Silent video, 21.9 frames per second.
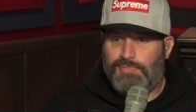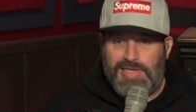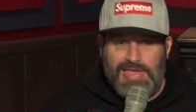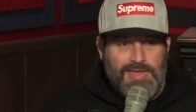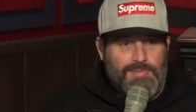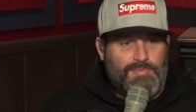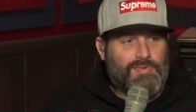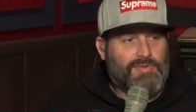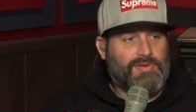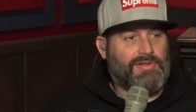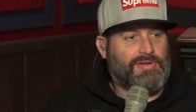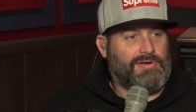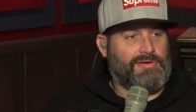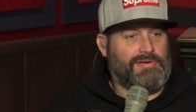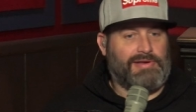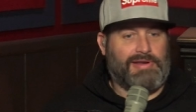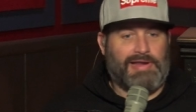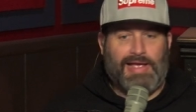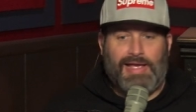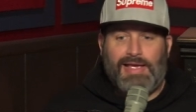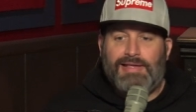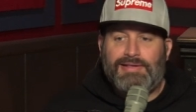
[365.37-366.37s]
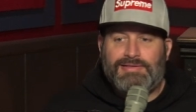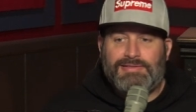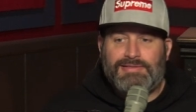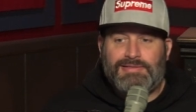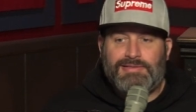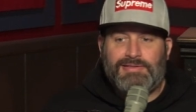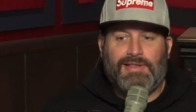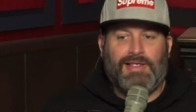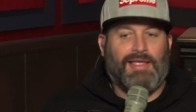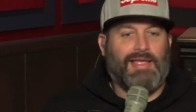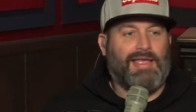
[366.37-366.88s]
people are
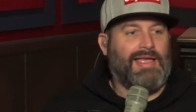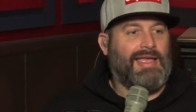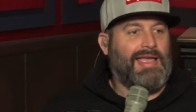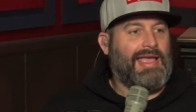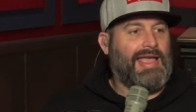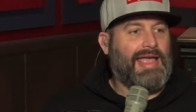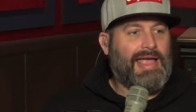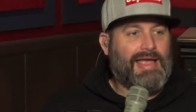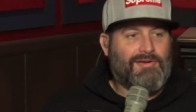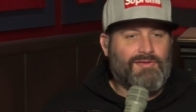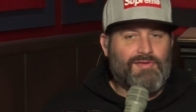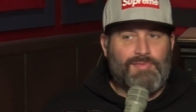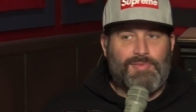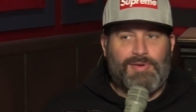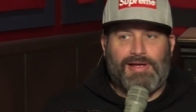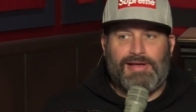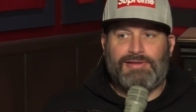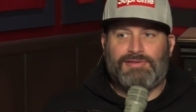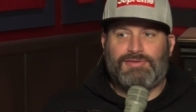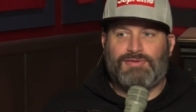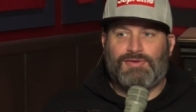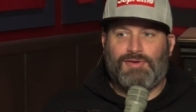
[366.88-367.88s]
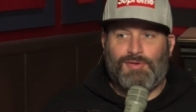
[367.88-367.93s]
nice. Yeah. Everybody's